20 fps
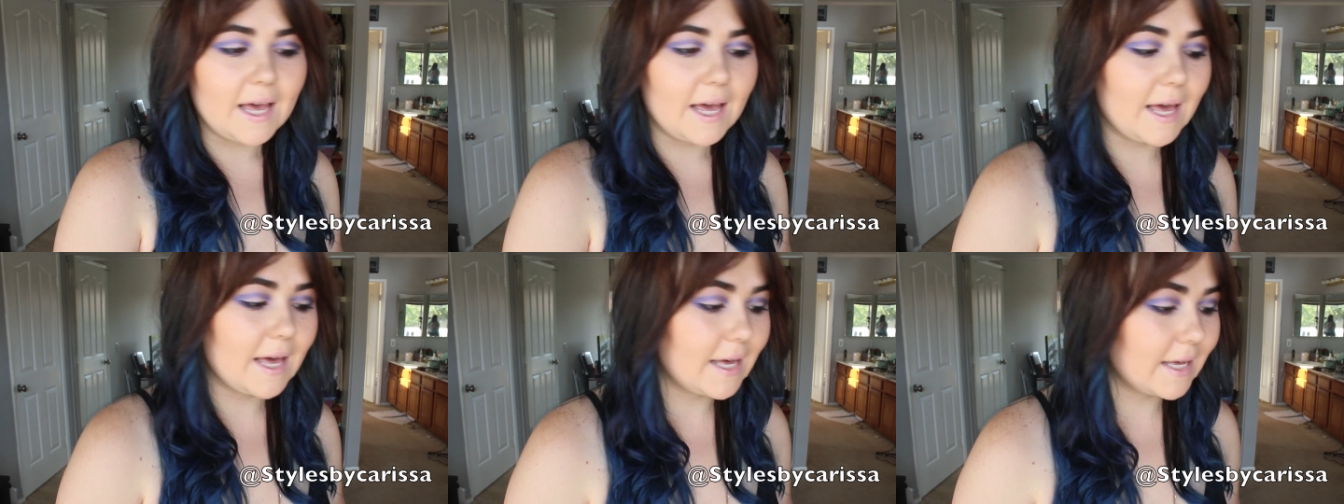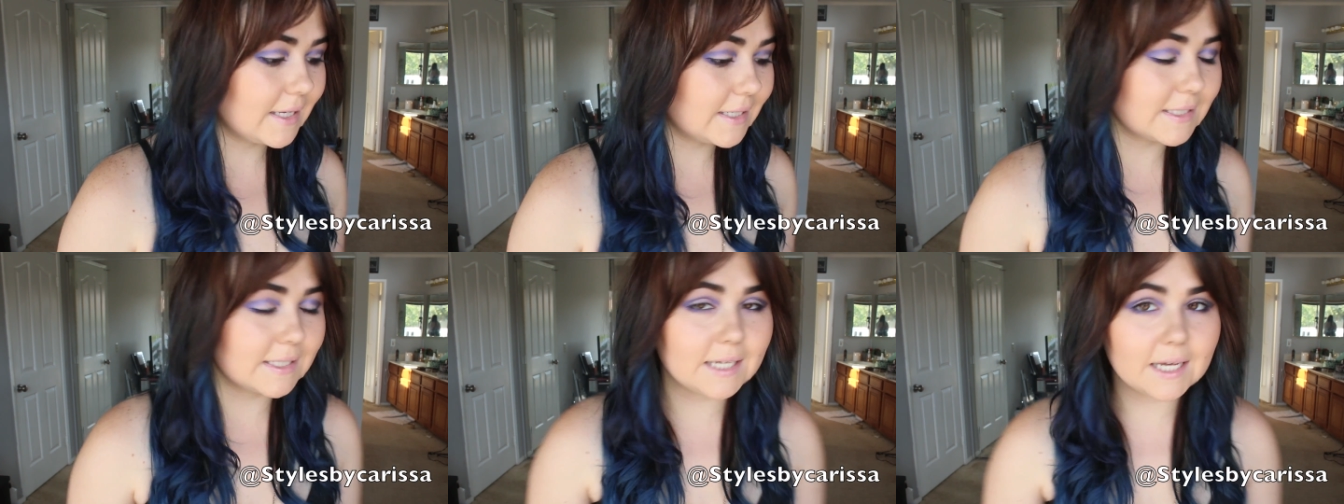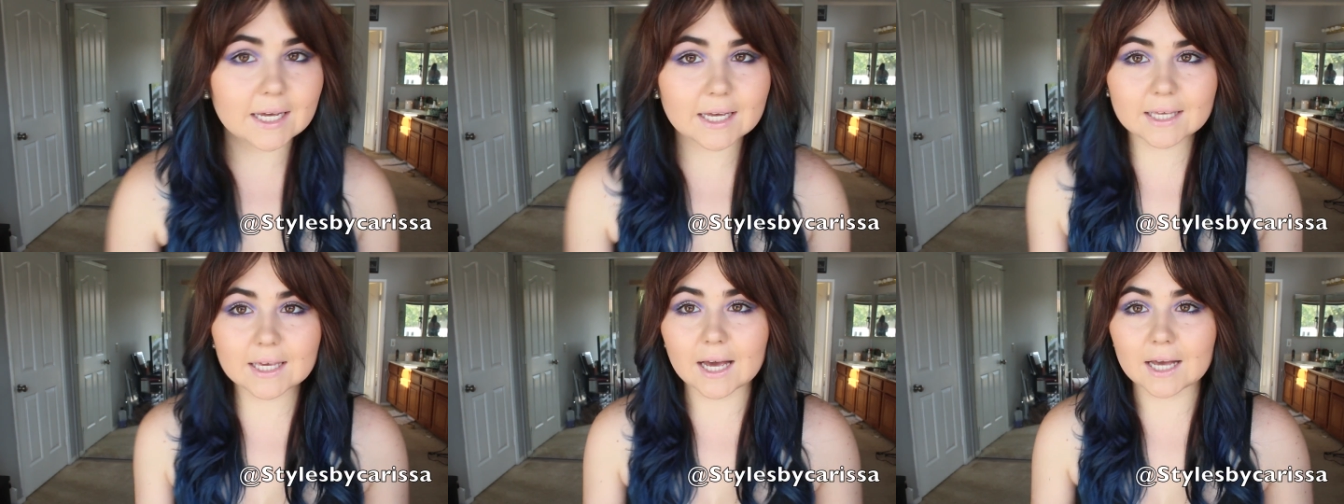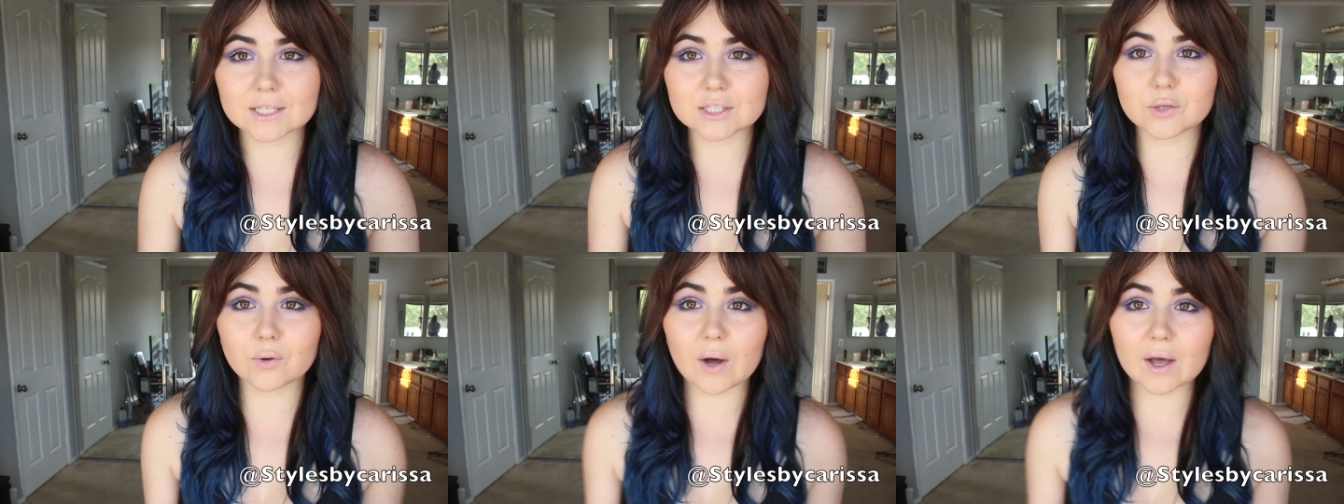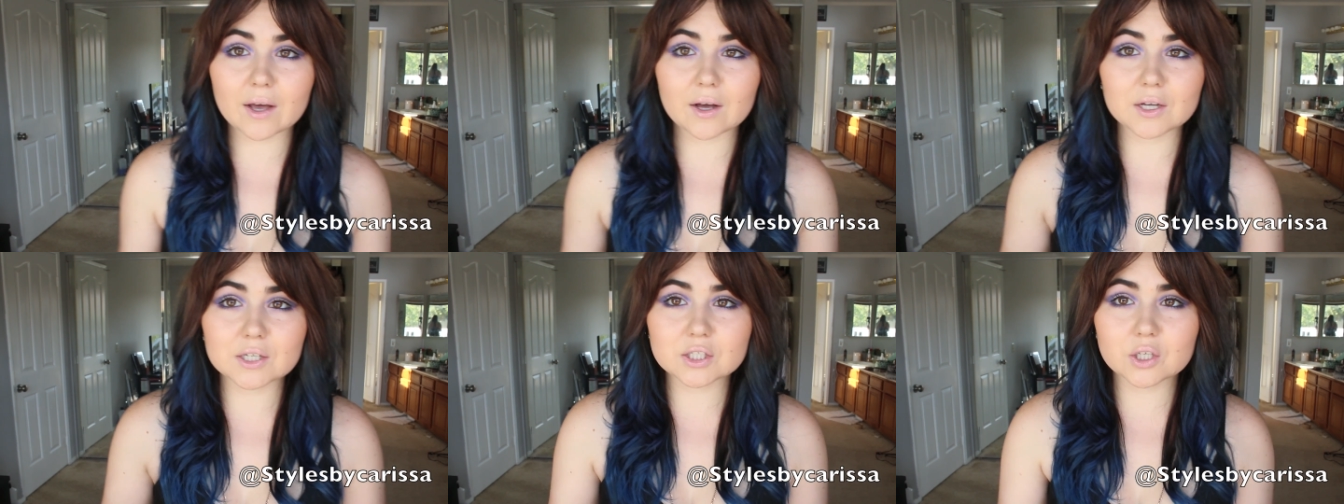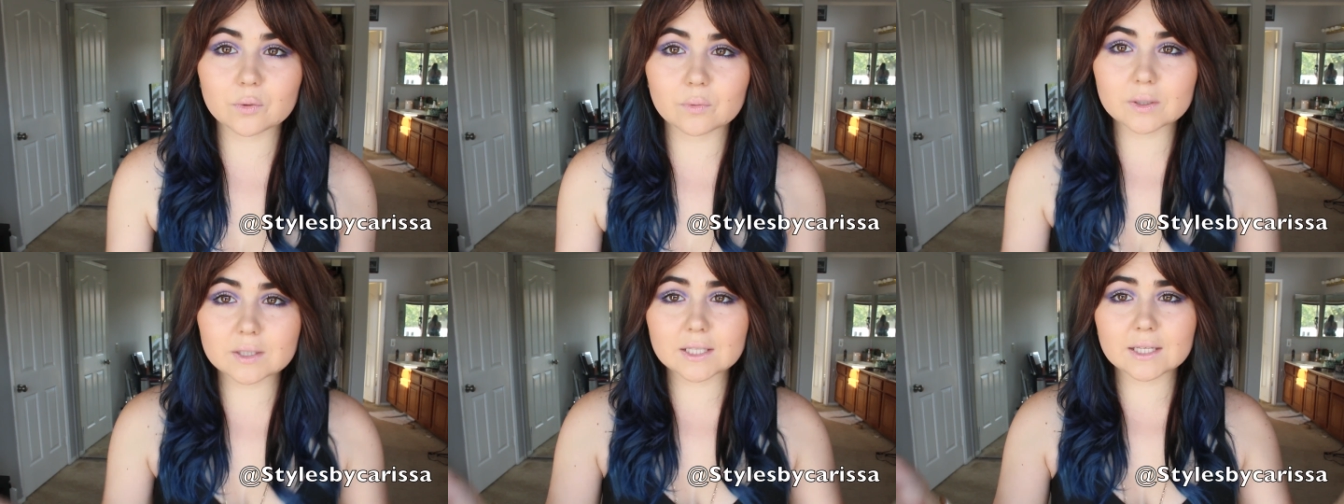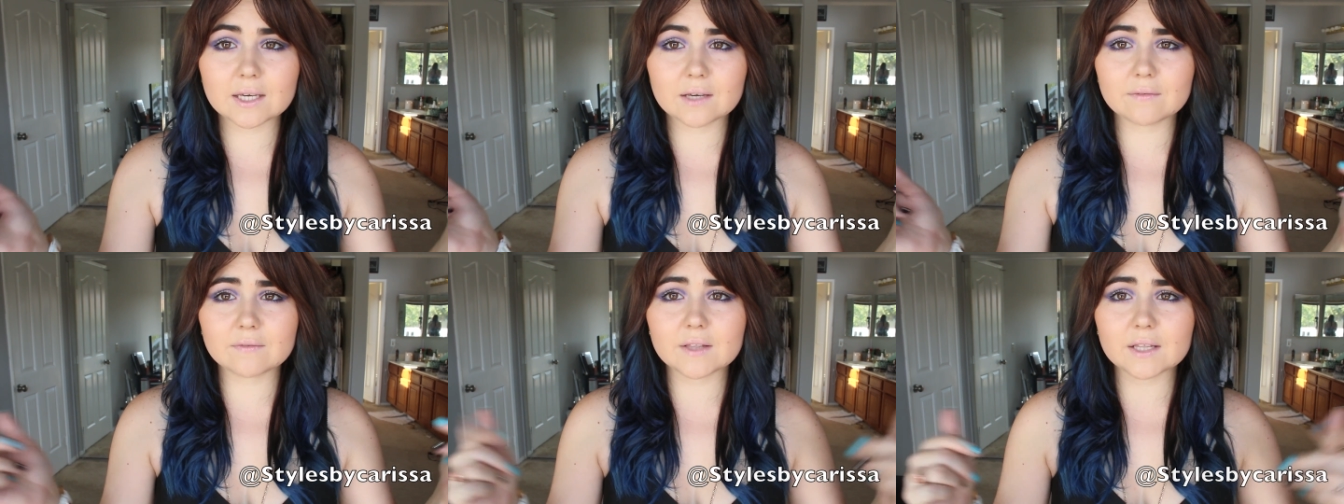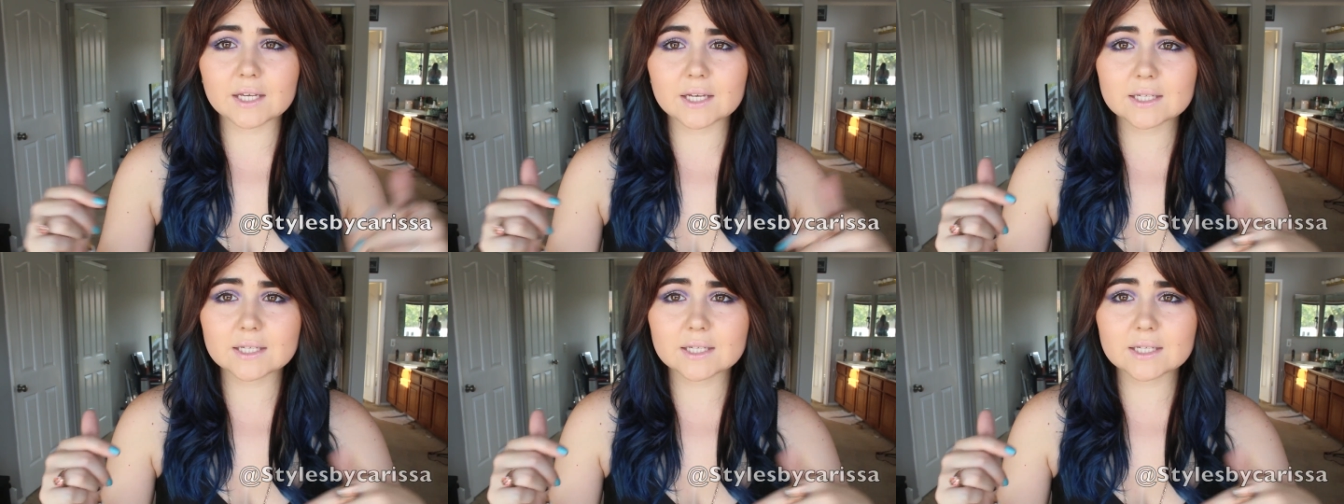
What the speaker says: And yeah, so I also will leave the